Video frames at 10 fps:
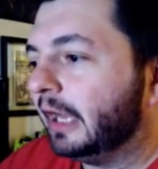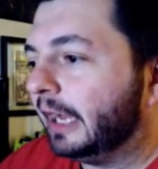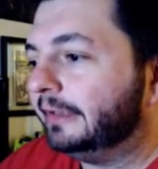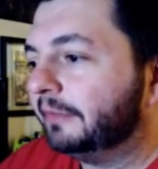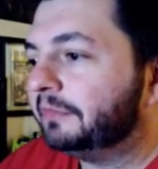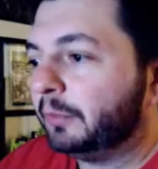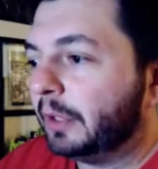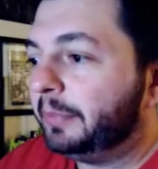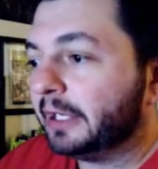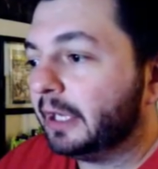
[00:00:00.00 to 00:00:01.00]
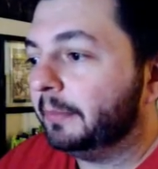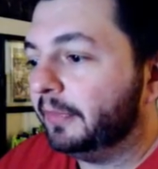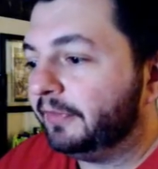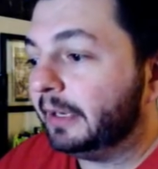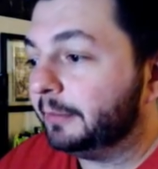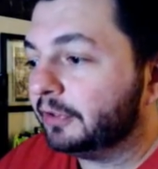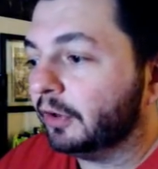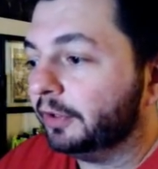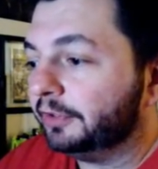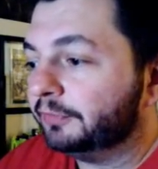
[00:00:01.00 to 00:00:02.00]
I definitely want to pick up the Venom and
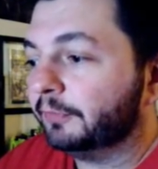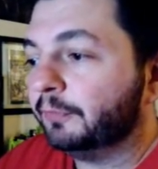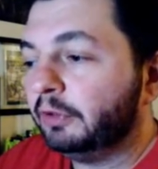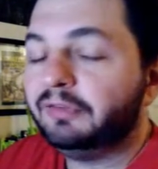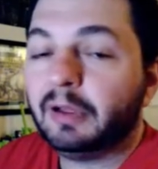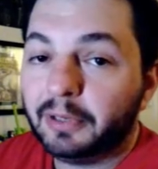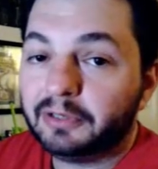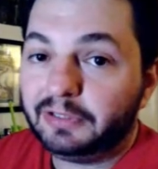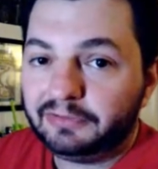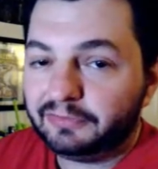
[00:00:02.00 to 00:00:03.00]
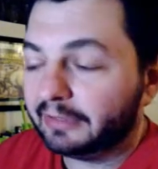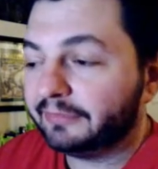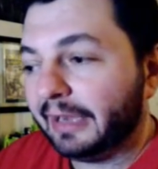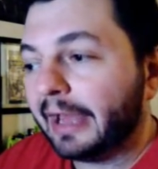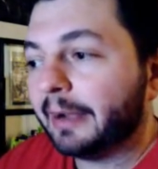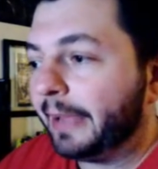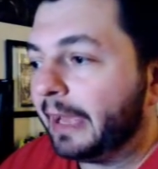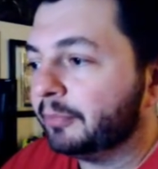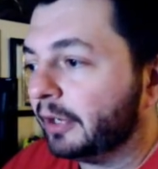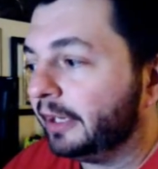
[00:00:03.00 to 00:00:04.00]
Carnage for forty-five 25 bucks each. That's not a
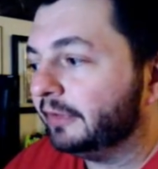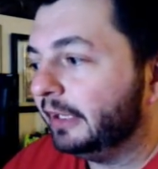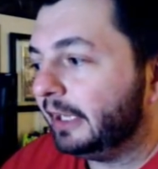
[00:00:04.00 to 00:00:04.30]
bad price.